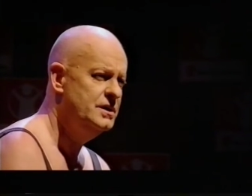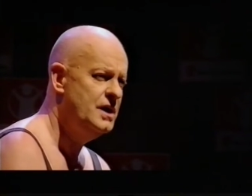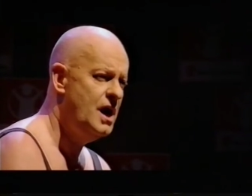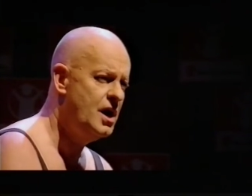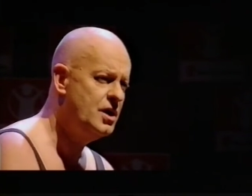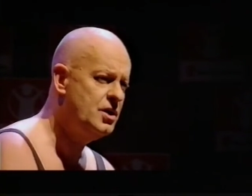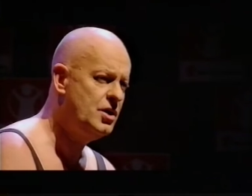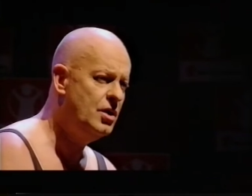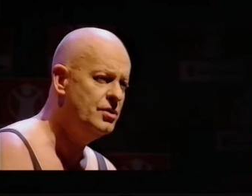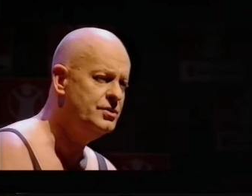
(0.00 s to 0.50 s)
a
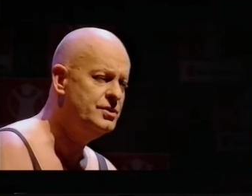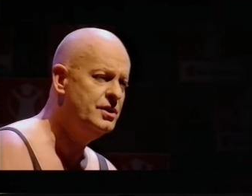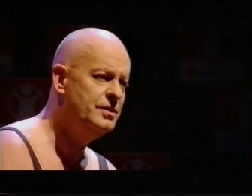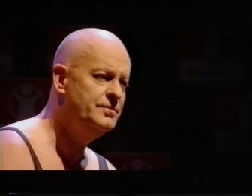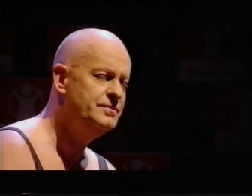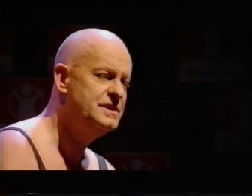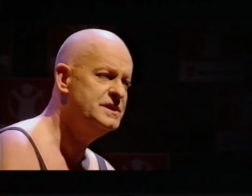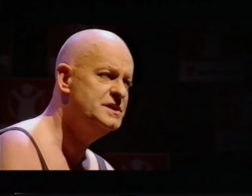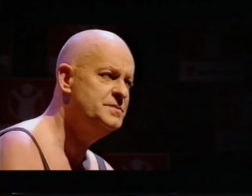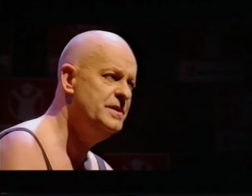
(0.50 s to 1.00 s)

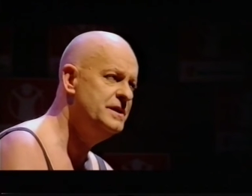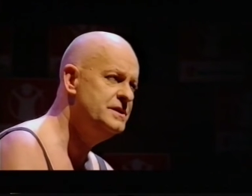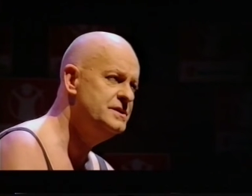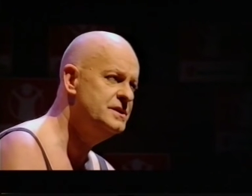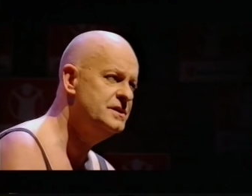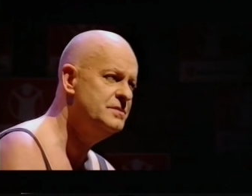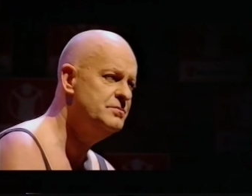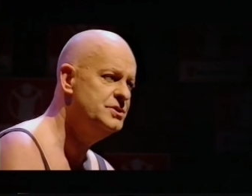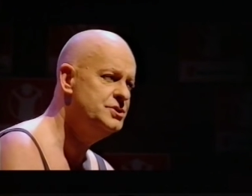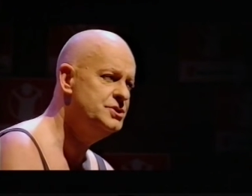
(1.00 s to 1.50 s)
condom
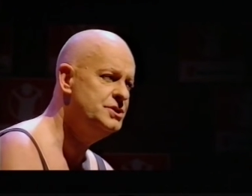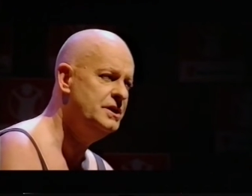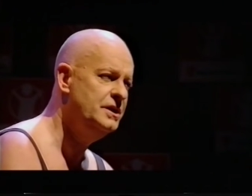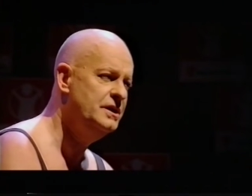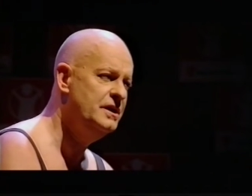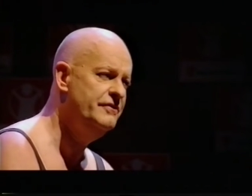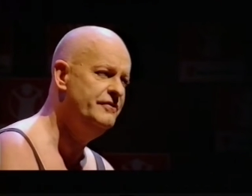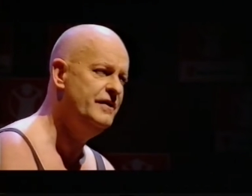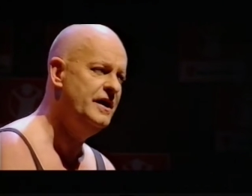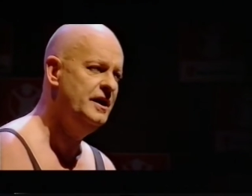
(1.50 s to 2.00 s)
dispensing machine
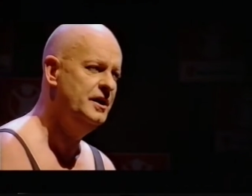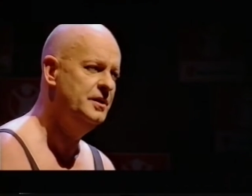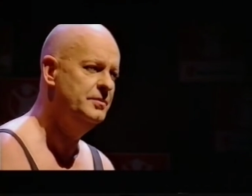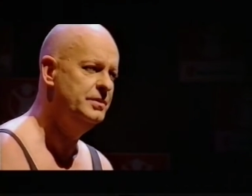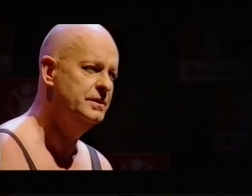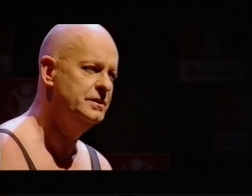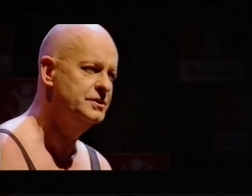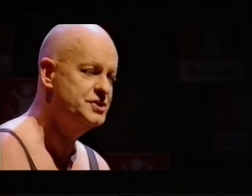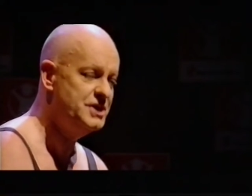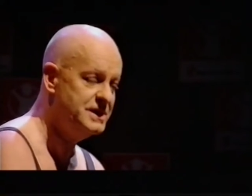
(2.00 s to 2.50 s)

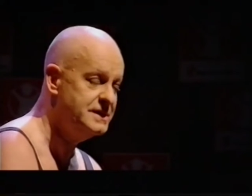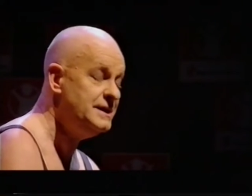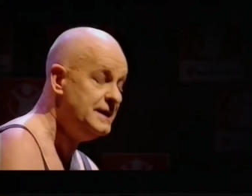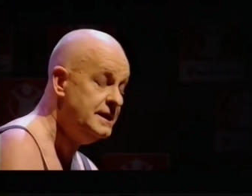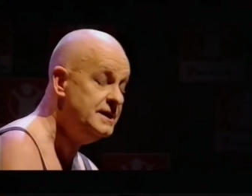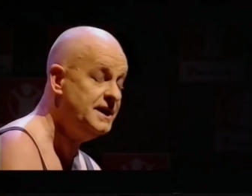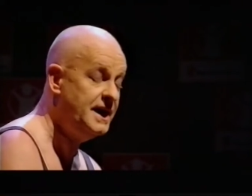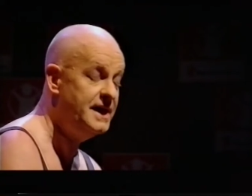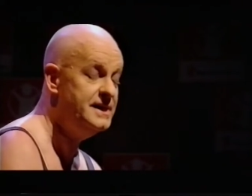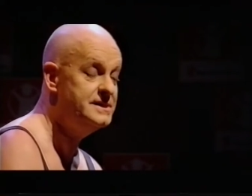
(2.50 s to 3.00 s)
available, just
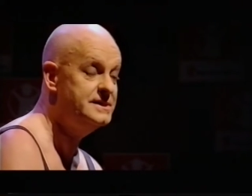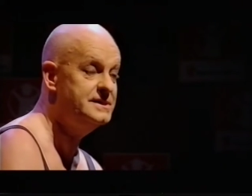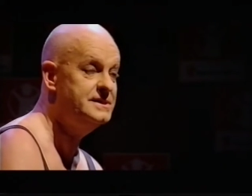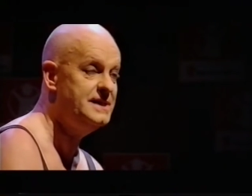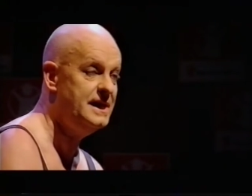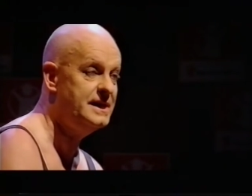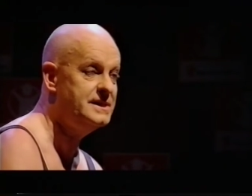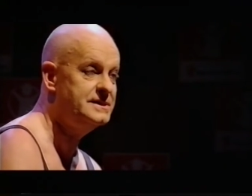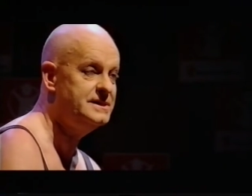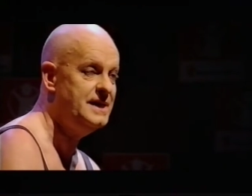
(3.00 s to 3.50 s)
in case
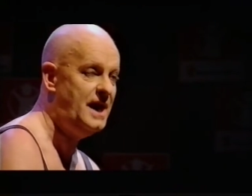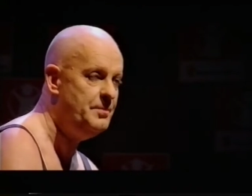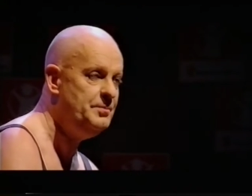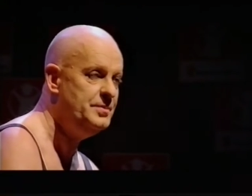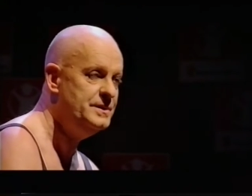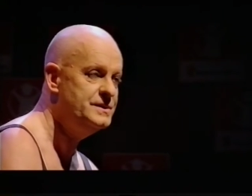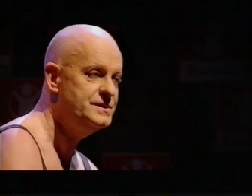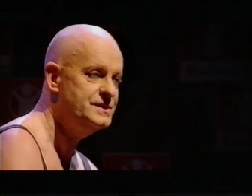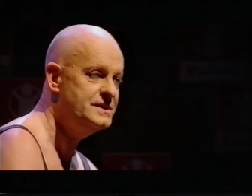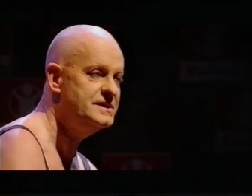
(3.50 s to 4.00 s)
sex
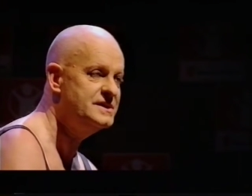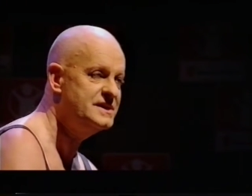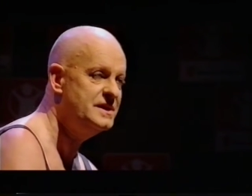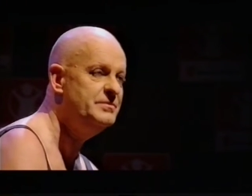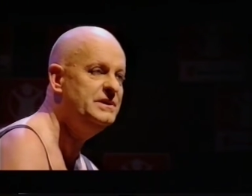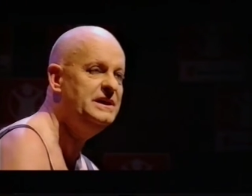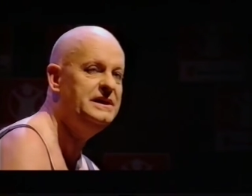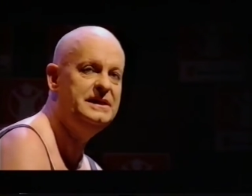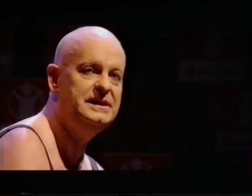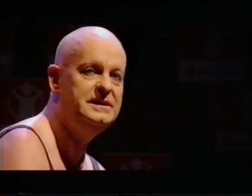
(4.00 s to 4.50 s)
happens and
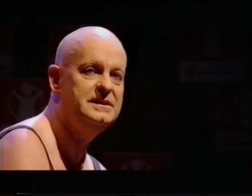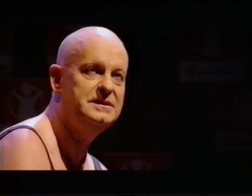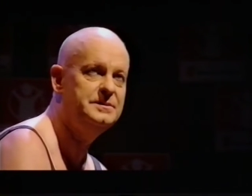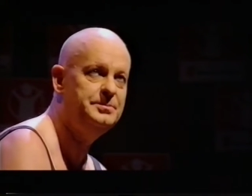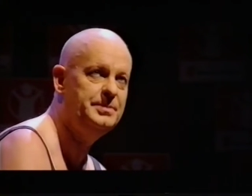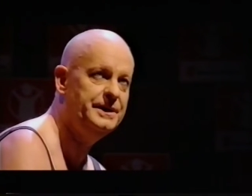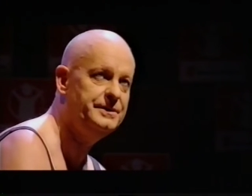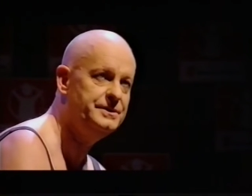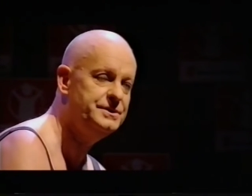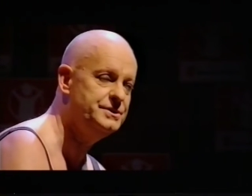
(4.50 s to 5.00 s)
somebody needed a
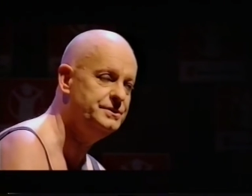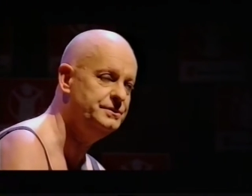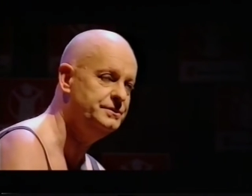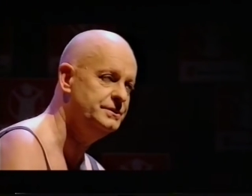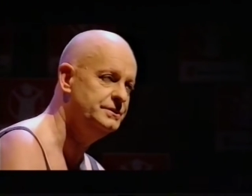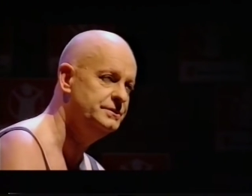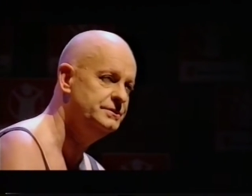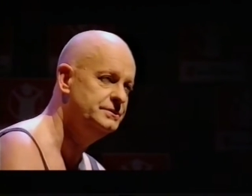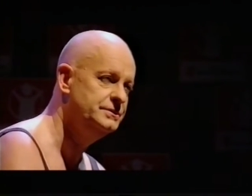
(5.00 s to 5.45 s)
parachute.